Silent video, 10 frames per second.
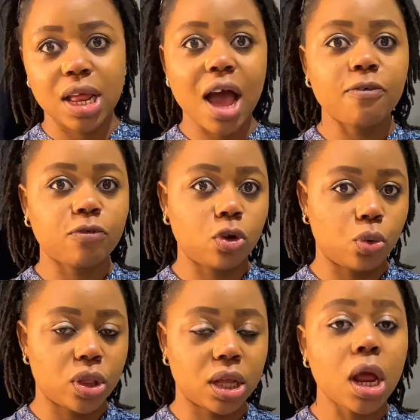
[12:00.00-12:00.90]
They have
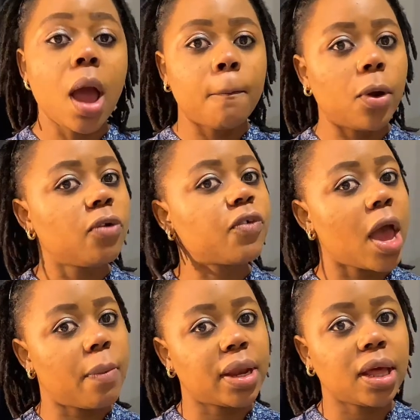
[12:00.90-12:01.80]
clothing, but look for
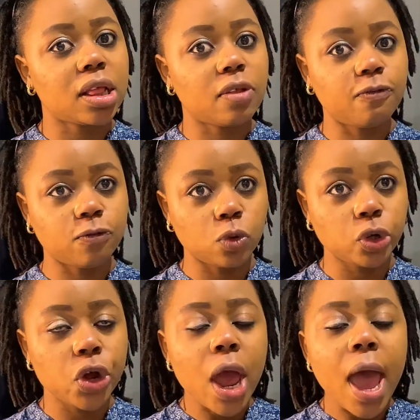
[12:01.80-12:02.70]
M&S
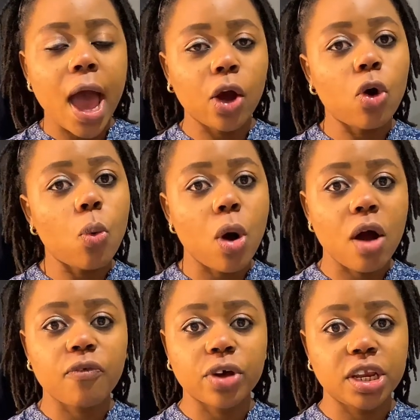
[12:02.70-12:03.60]
Food and go
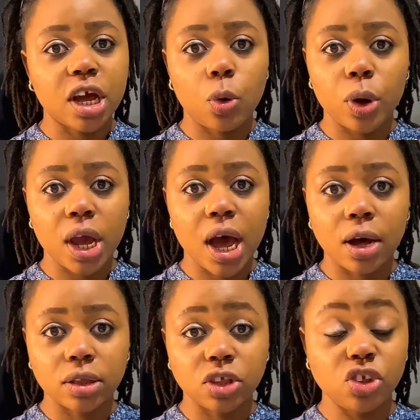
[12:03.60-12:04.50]
work for in their
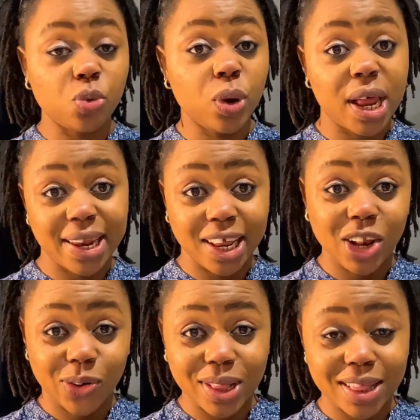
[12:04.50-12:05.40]
warehouses. You will learn a
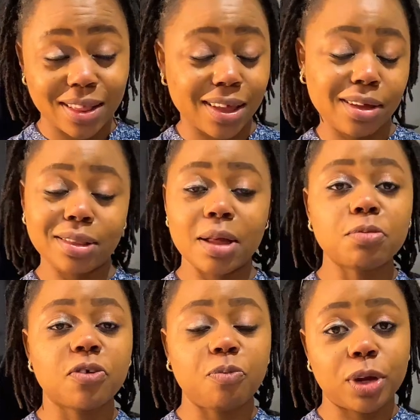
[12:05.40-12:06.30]
lot in terms
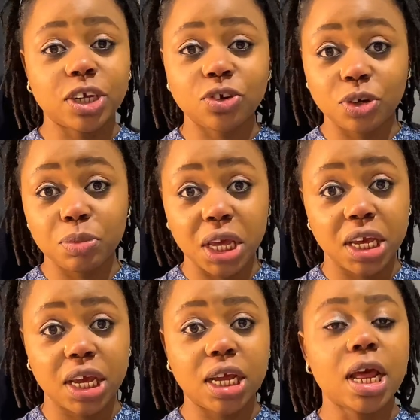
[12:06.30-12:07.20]
of pastry
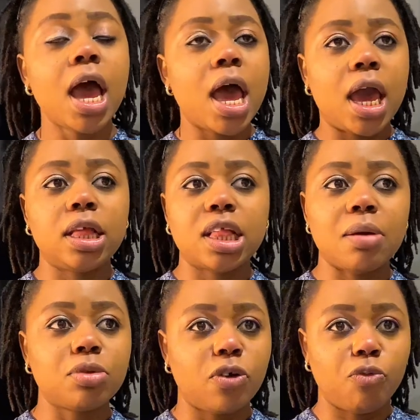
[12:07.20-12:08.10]
making, in
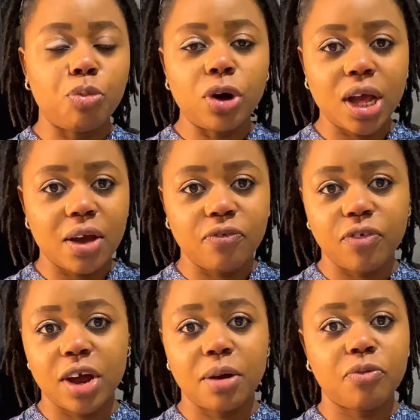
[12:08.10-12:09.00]
terms of
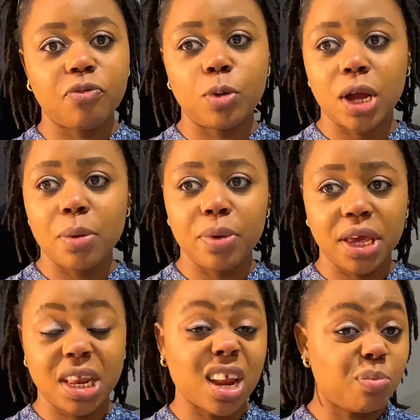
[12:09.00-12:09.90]
burger
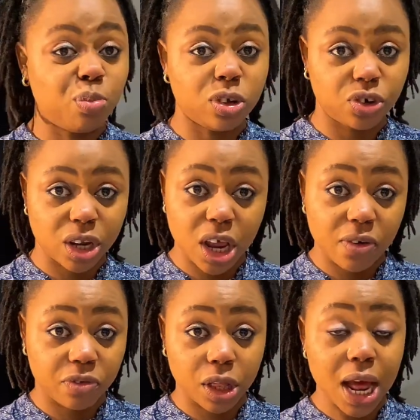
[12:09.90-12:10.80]
making and butcher and
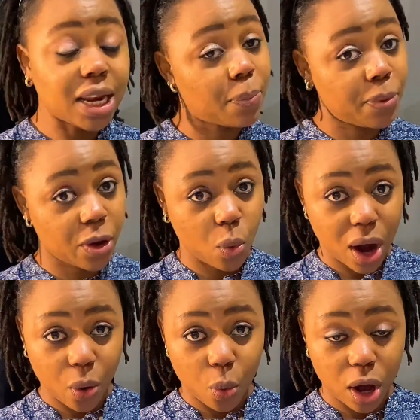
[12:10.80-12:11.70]
everything, and they pay
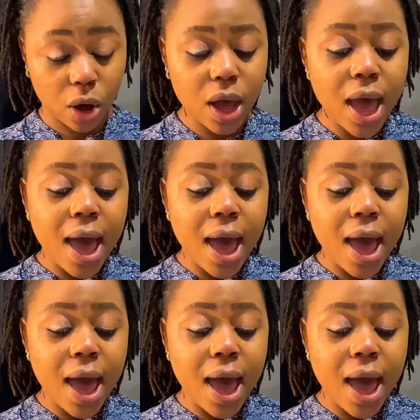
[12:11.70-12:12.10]
quite well,